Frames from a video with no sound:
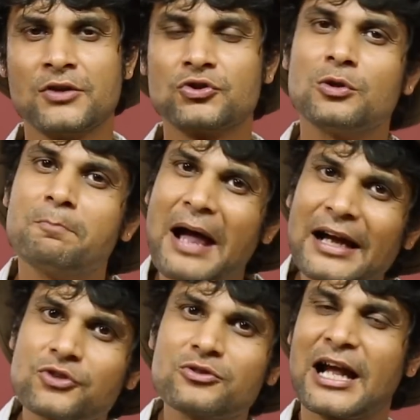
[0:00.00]
So
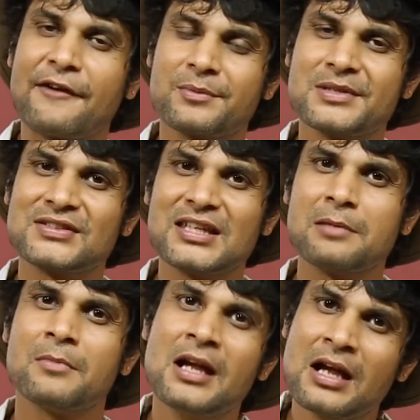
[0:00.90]
back to the government
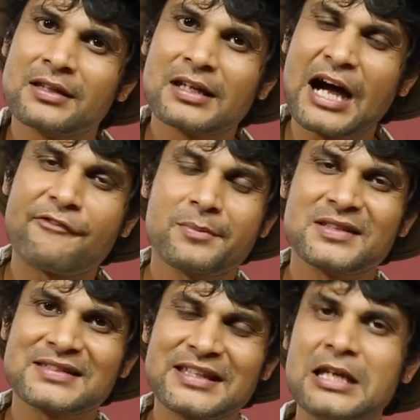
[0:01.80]
scheme. The
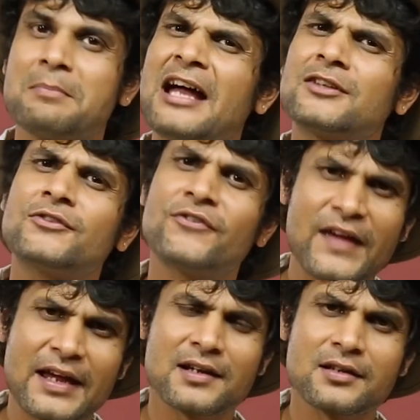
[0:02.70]
government scheme has
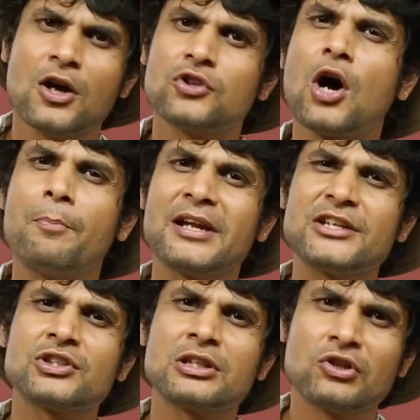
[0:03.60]
failed, the
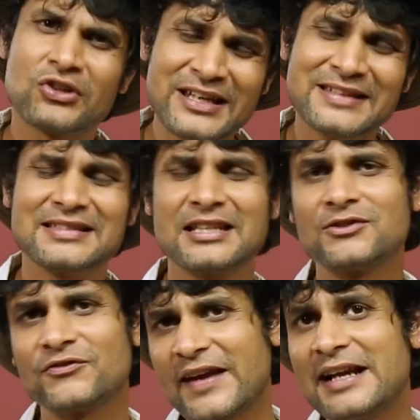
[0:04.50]
Operation Greens
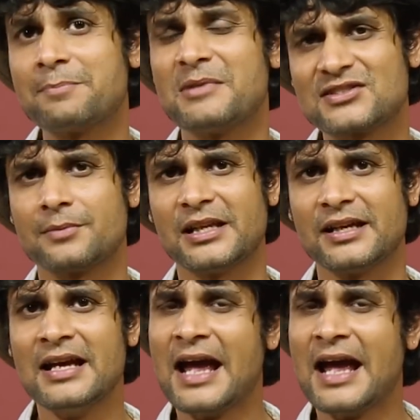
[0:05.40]
has failed miserably,